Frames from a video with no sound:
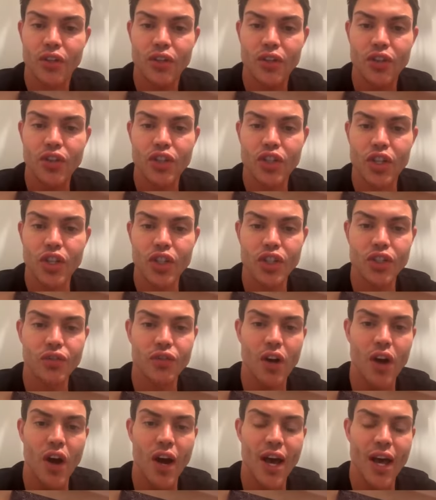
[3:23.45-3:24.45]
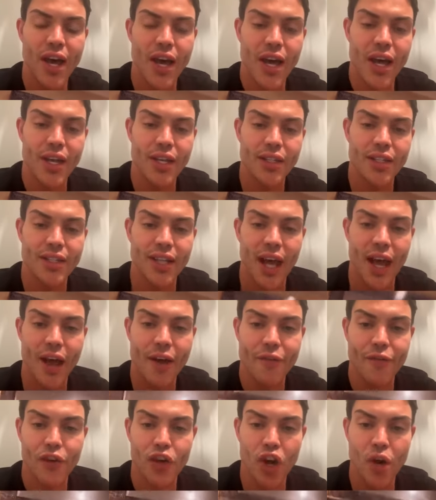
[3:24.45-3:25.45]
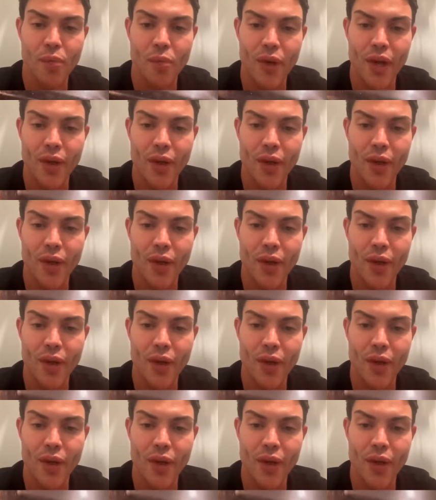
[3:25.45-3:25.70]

Just write it, Seth, copy and